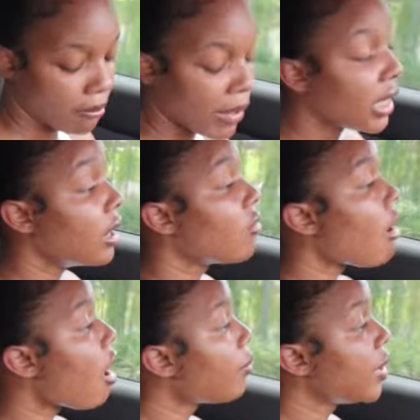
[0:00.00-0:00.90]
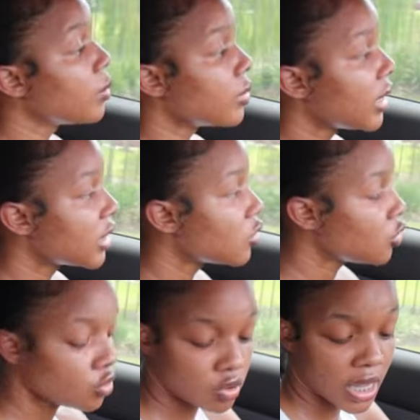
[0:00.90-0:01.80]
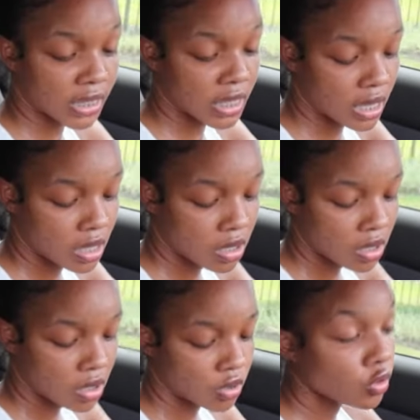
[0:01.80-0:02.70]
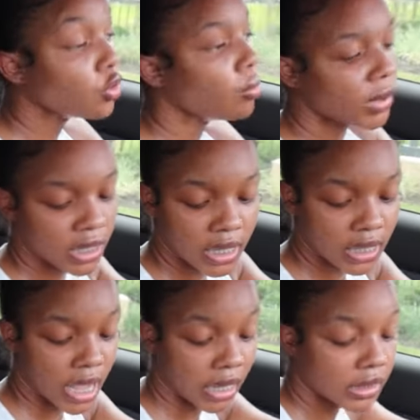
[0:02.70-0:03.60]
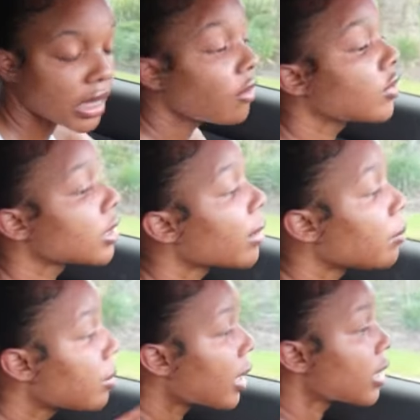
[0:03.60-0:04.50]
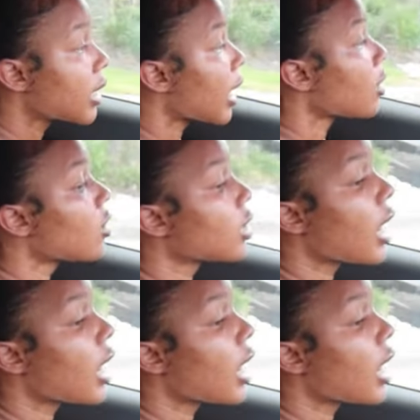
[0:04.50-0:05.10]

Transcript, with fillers: Me, of all people, this who you do like that? You do me like that? I ain't got time for it. I'm about to put my little cake for it.